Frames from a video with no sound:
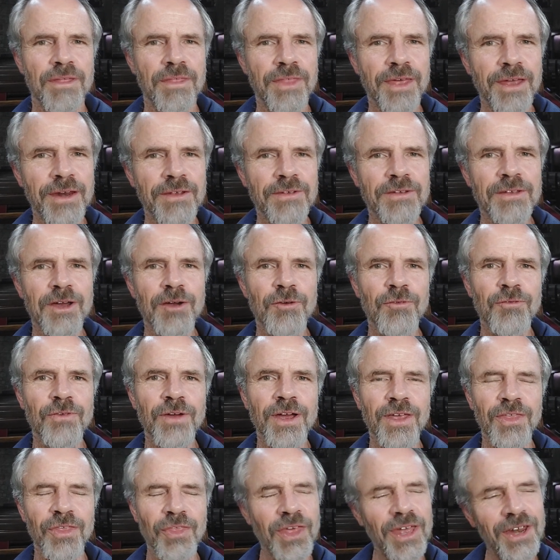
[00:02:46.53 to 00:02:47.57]
That is our
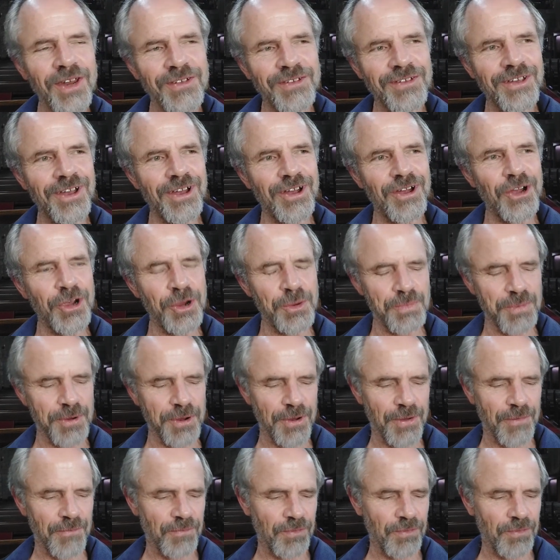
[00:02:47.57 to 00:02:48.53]
faith. That is our hope.